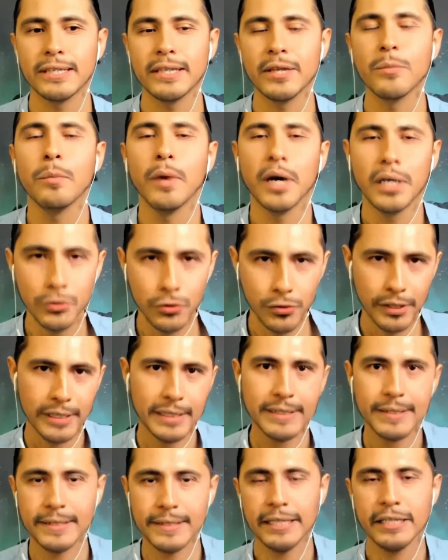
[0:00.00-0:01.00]
the mantra
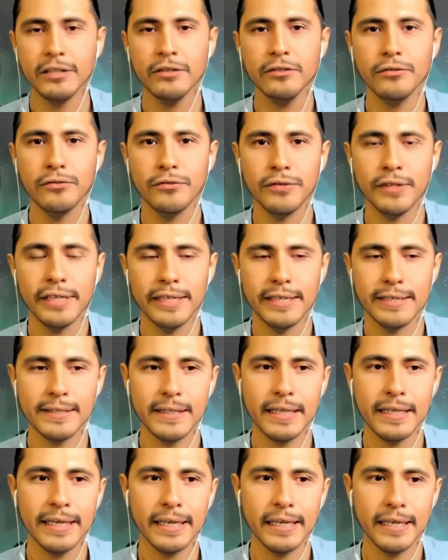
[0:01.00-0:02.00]
itself is
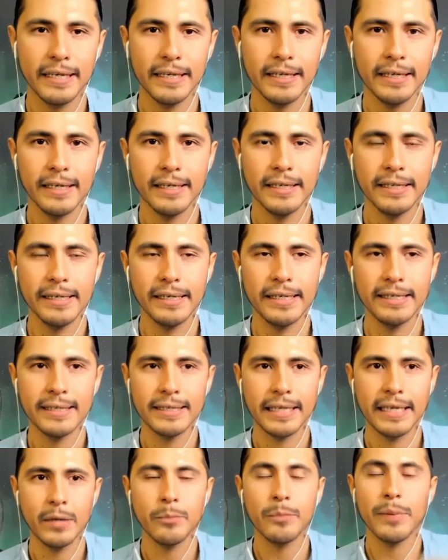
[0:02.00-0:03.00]
it's
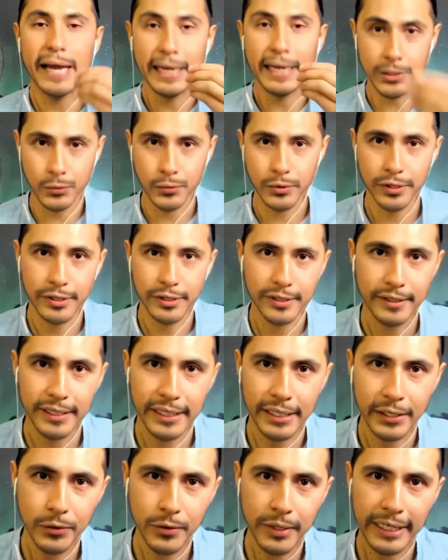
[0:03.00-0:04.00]
like a password
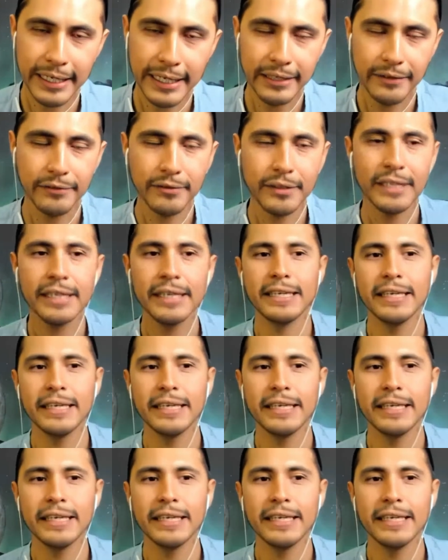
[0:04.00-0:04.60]
that you have.